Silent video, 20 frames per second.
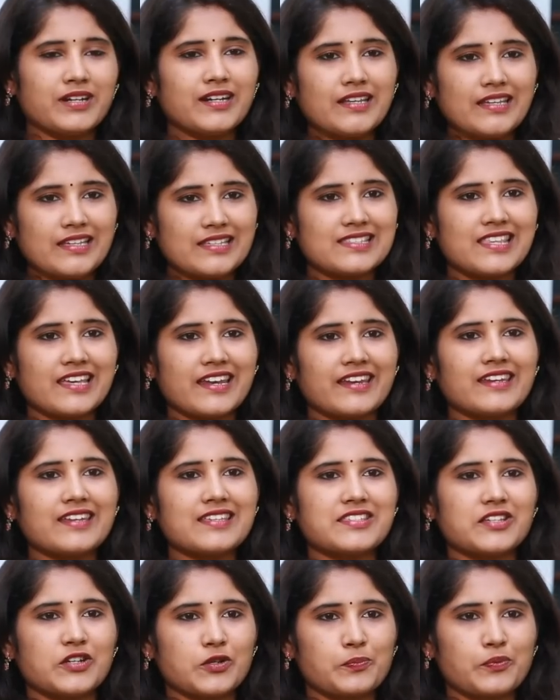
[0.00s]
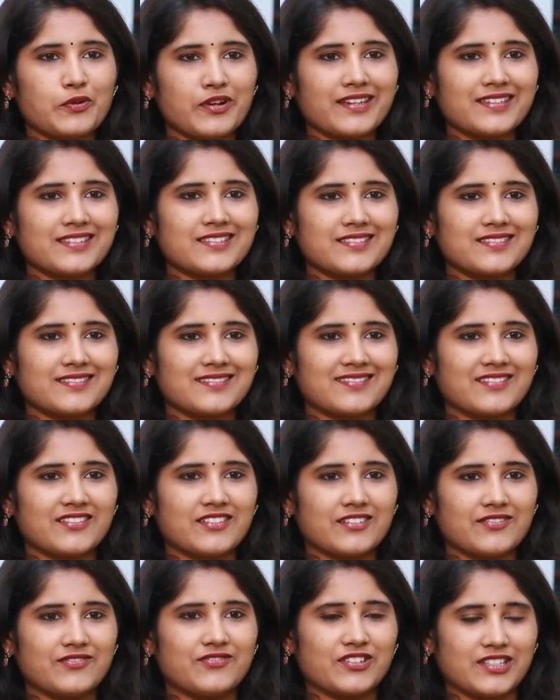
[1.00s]
But is there any surprise
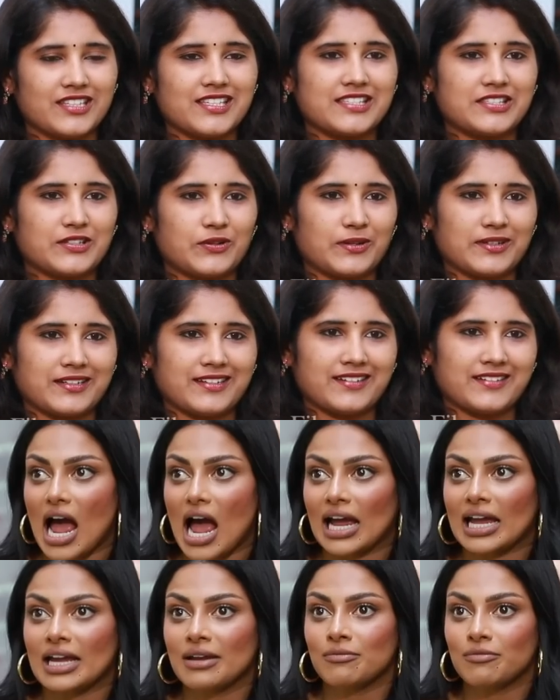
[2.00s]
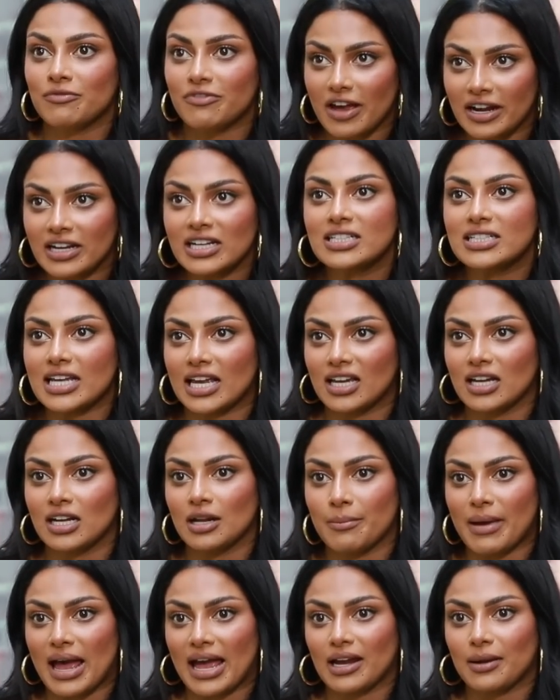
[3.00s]
for this song? I am very
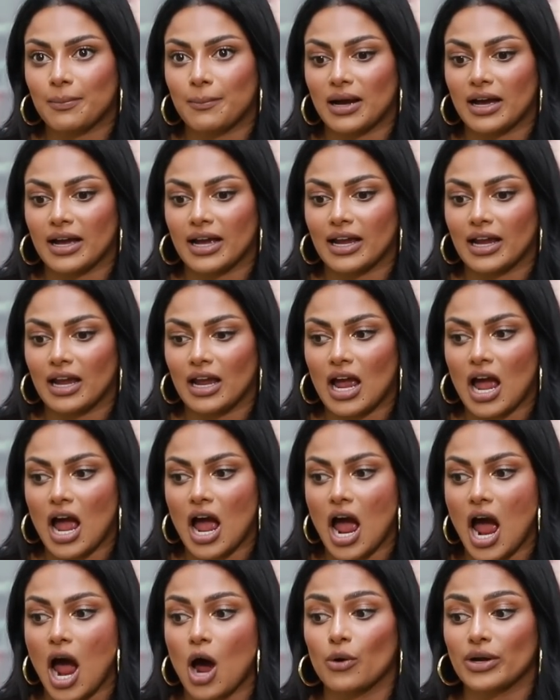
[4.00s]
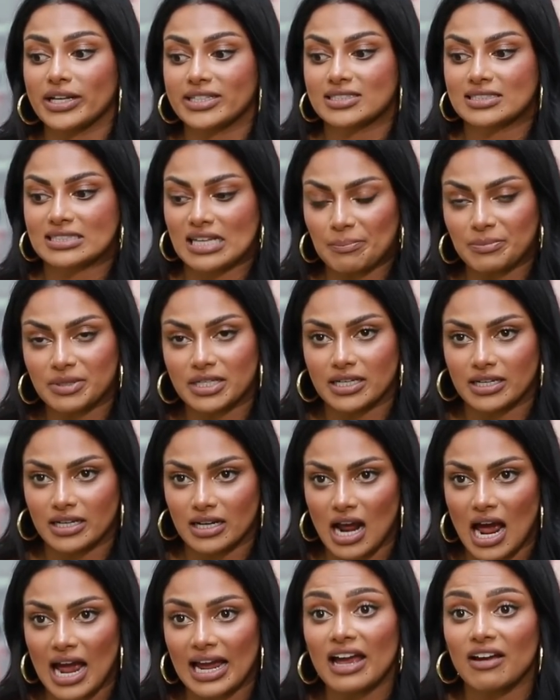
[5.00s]
taken aback by how
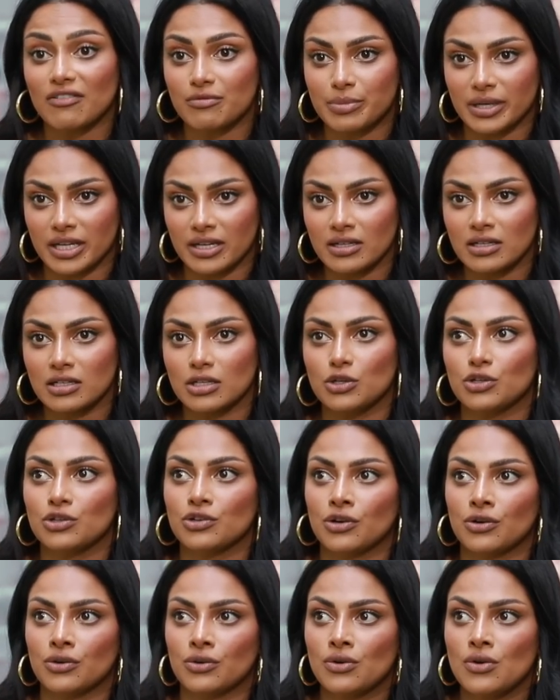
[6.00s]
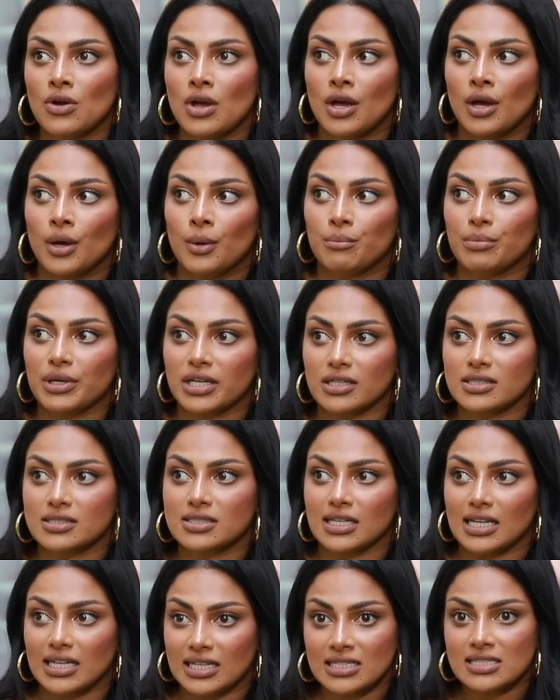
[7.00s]
accepted I have been, you know.
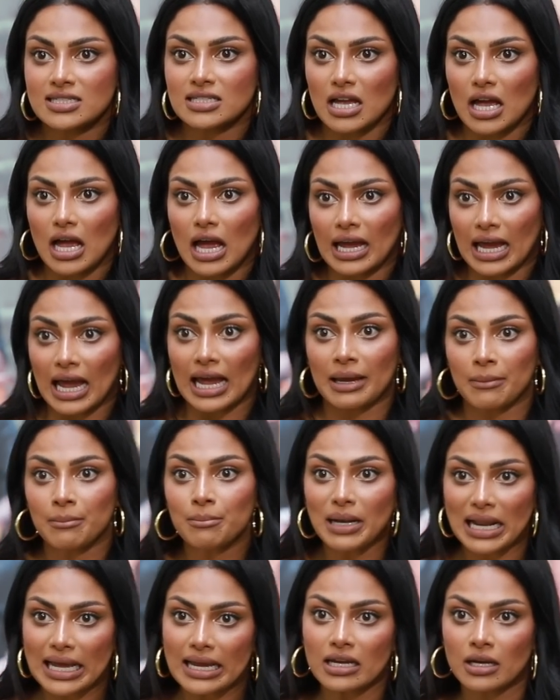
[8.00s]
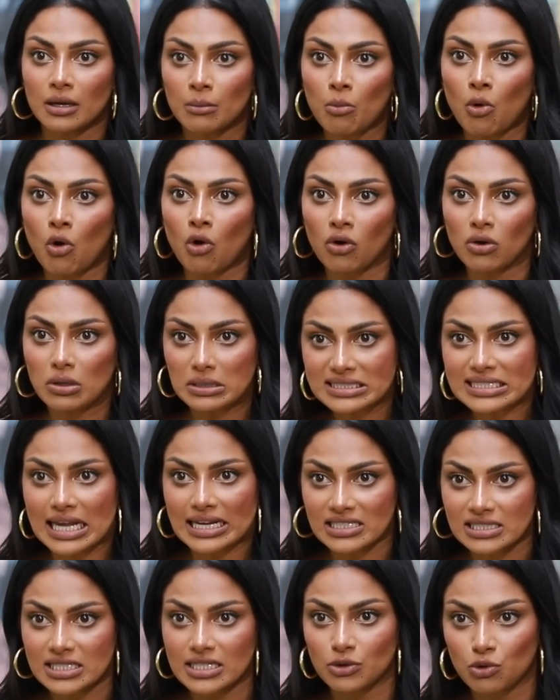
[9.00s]
Because it is, I am playing a more
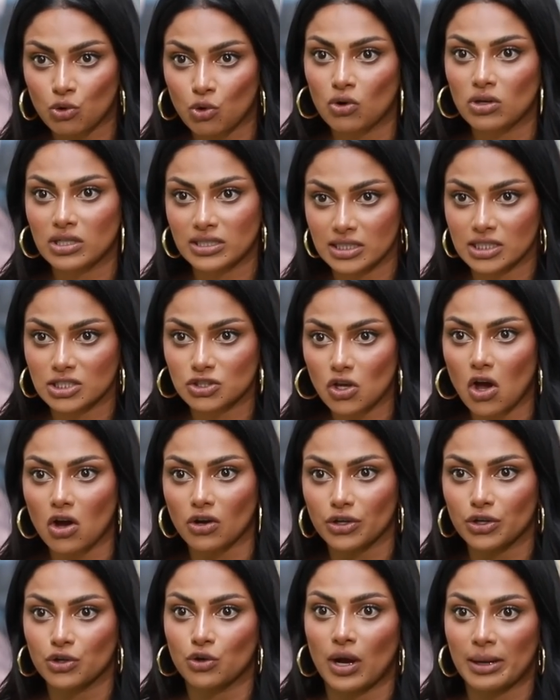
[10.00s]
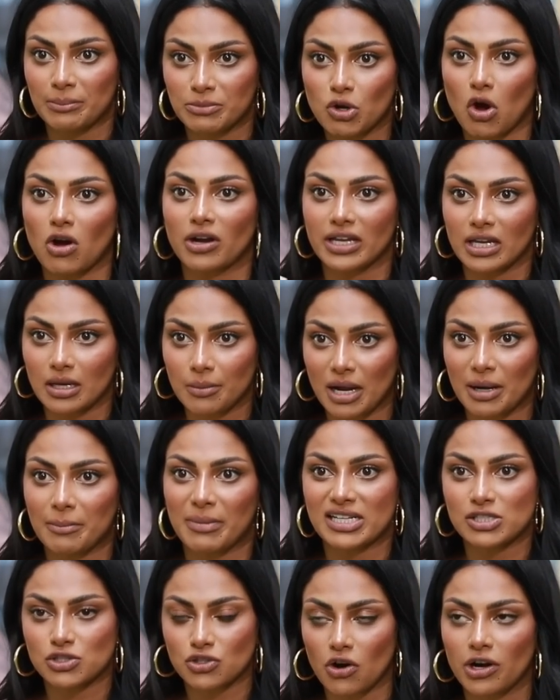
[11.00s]
sexy role in the song, you know, I'm talking about
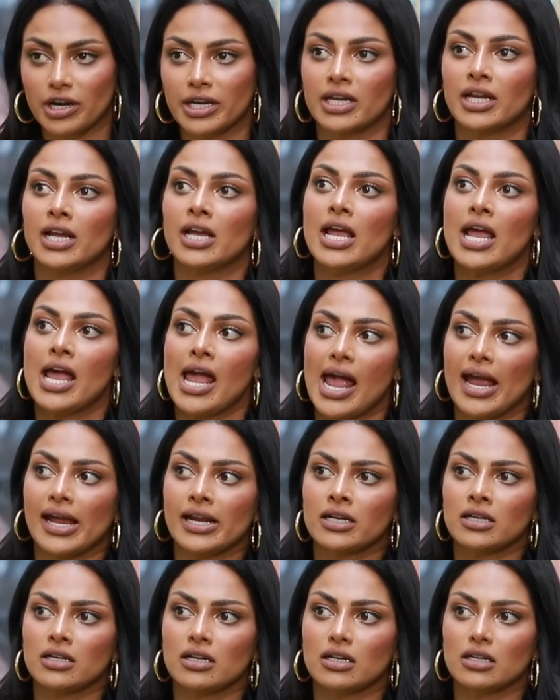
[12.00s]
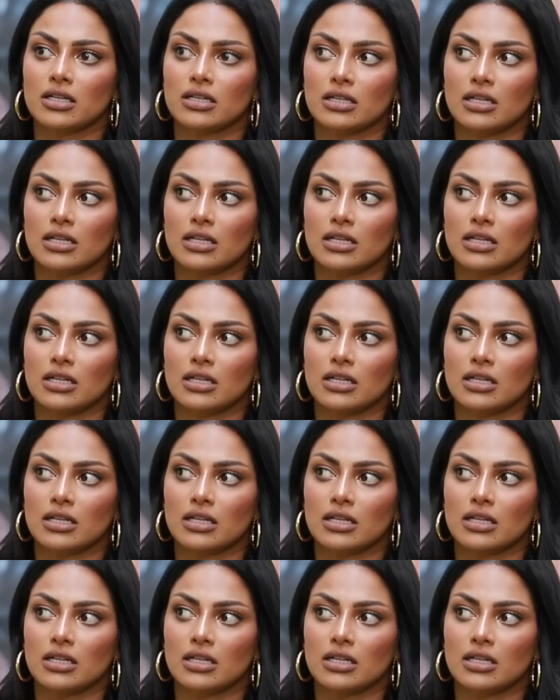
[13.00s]
my story. And